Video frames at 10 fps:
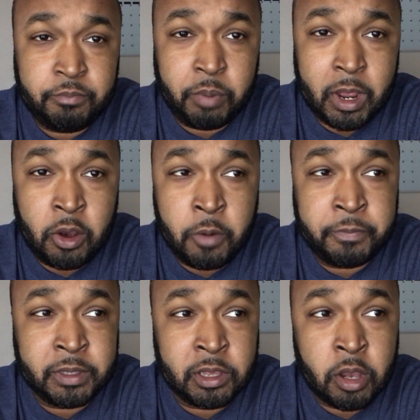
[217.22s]

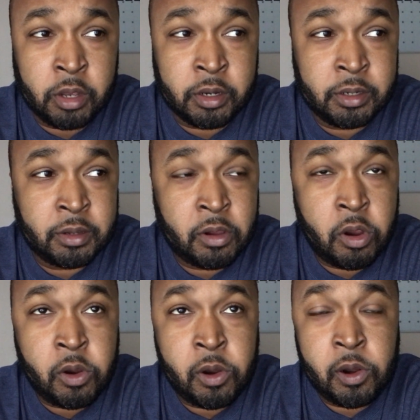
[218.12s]
Hopefully longer.
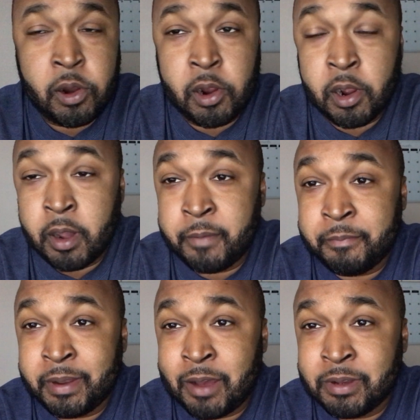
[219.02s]

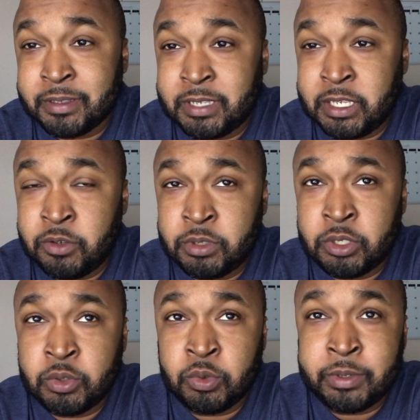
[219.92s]
But I'll continue
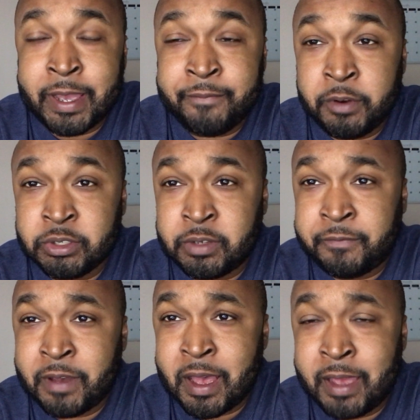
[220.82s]
to
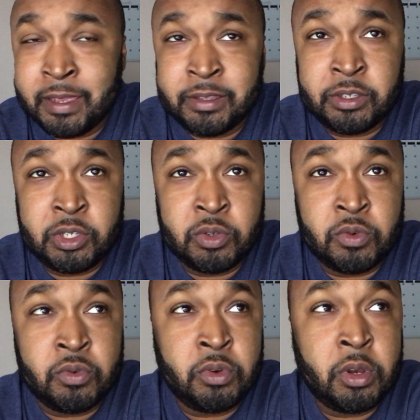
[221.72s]
diversify
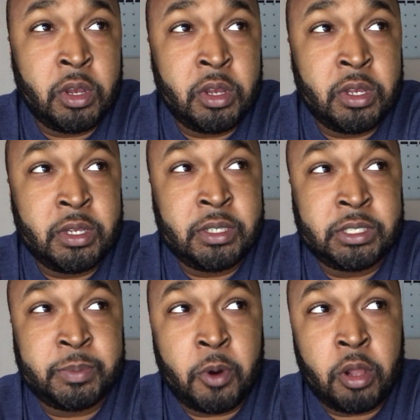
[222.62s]
into
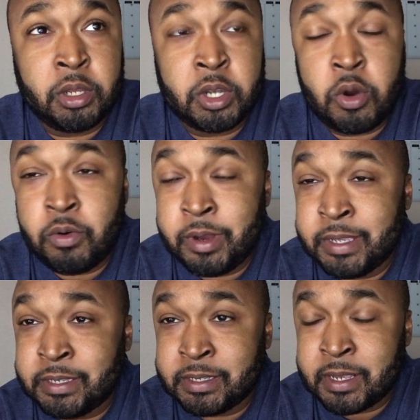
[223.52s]
smaller
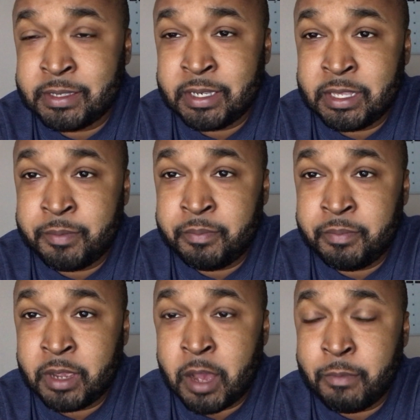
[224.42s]
coins as I see
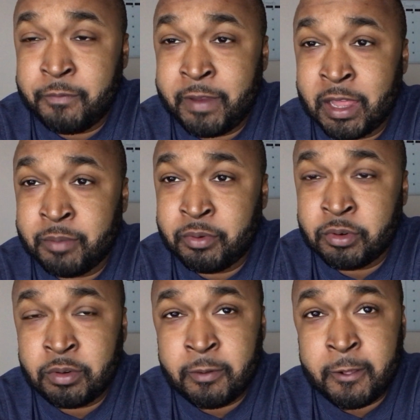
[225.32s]
them come
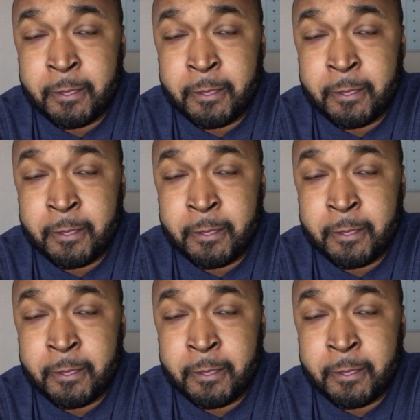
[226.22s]
available,